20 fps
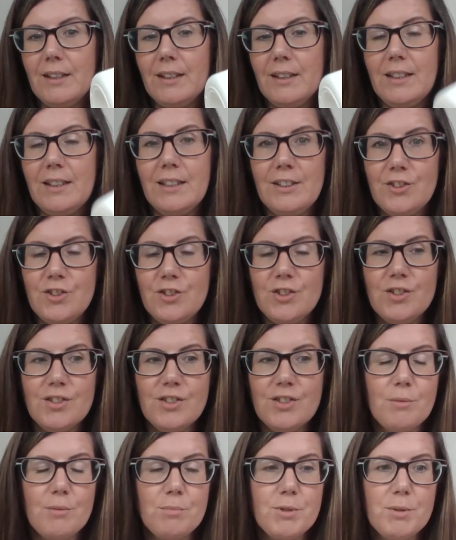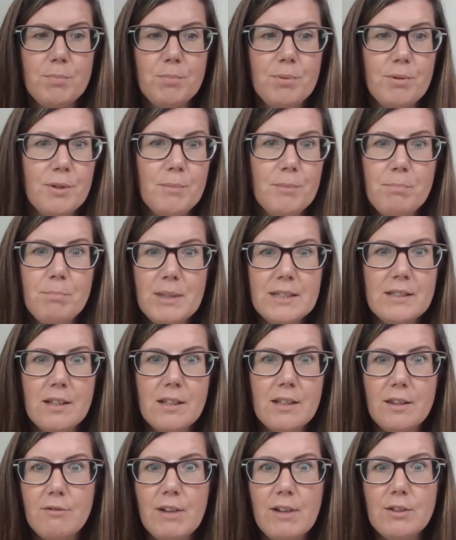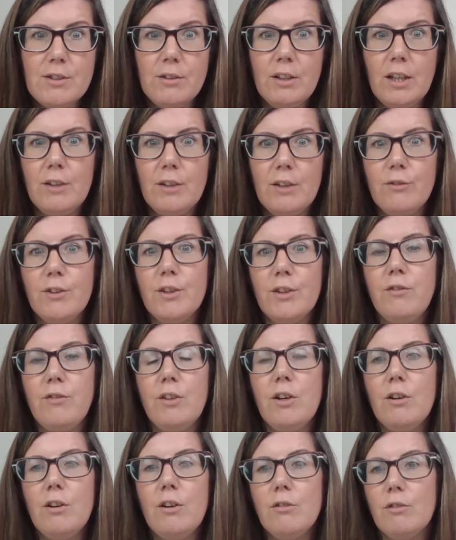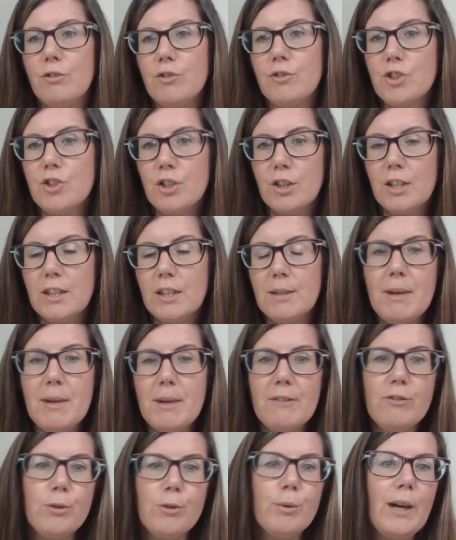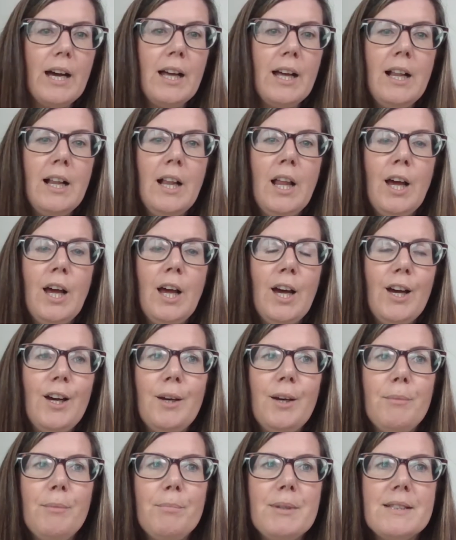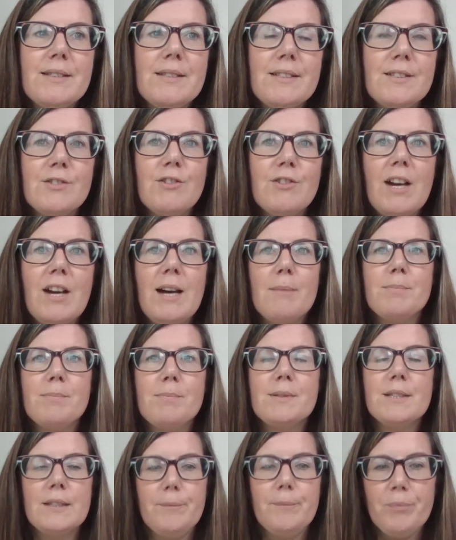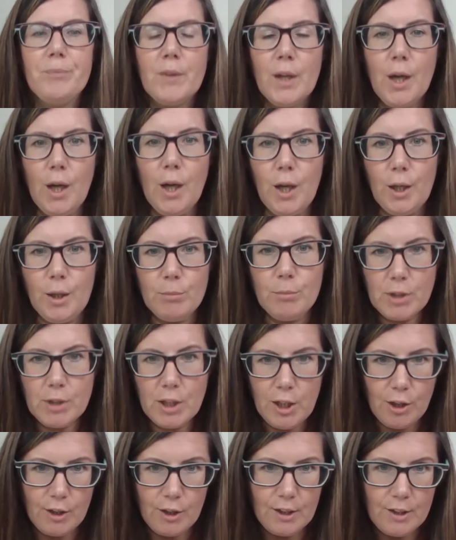it just stops you putting bits of thread all over the floor or chucking them everywhere, bits of scraps, clogging